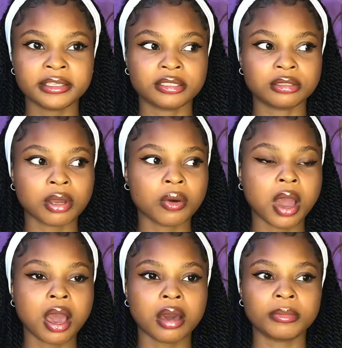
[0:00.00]
So
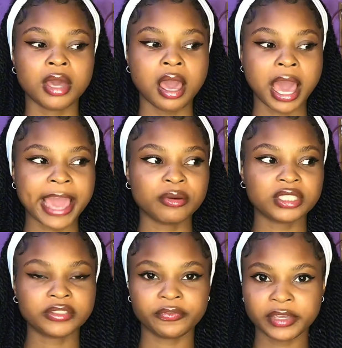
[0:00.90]
I
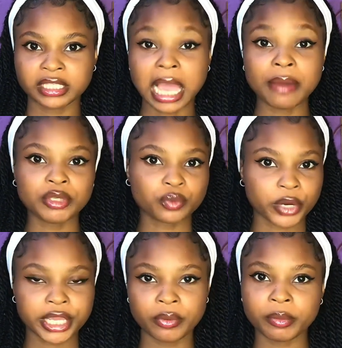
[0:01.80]
was
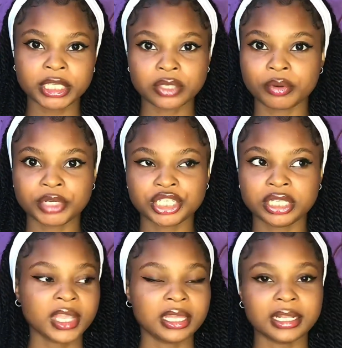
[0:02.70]
working with my sewing machine,
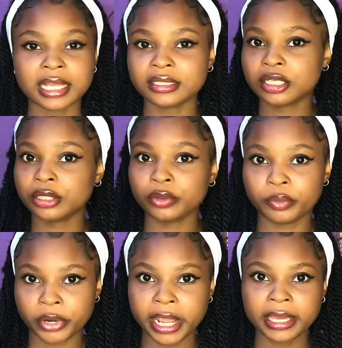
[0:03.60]
and then I took a little
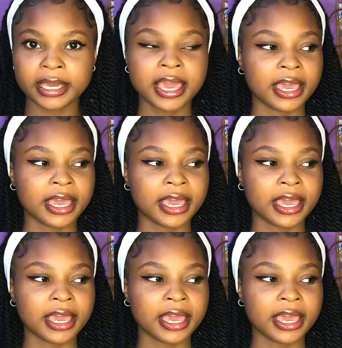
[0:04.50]
break,